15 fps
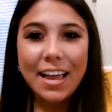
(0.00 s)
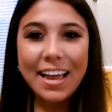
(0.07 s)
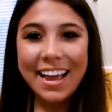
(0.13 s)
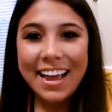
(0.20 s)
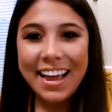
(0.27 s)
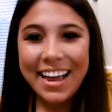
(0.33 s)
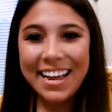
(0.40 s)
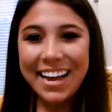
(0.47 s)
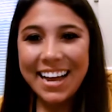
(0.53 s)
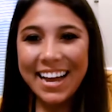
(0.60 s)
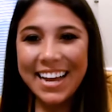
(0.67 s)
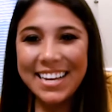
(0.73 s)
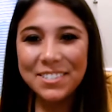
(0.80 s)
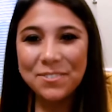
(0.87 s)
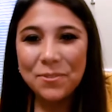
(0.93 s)
Hey
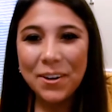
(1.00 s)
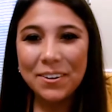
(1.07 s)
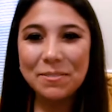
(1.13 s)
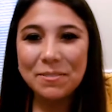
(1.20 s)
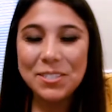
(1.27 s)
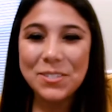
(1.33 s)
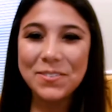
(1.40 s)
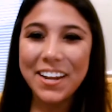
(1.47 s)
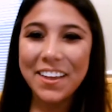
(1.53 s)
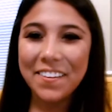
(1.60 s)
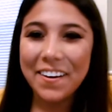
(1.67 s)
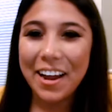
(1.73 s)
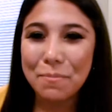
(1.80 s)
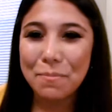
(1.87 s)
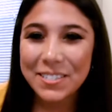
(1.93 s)
guys, welcome to another
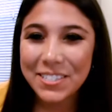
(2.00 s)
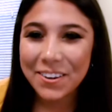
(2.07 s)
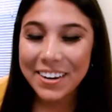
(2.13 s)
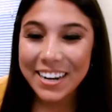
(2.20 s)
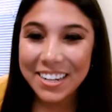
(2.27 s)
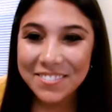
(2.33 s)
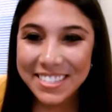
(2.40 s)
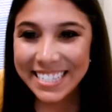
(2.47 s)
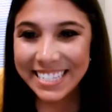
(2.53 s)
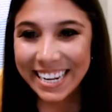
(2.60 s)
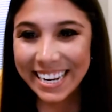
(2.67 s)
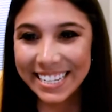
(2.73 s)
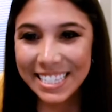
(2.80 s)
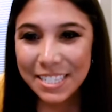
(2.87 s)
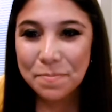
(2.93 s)
episode of
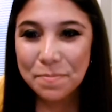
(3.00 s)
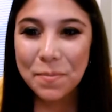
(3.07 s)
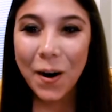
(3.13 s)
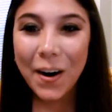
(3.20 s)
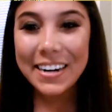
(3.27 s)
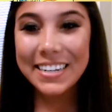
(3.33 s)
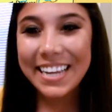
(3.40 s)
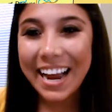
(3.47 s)
Stay Smart.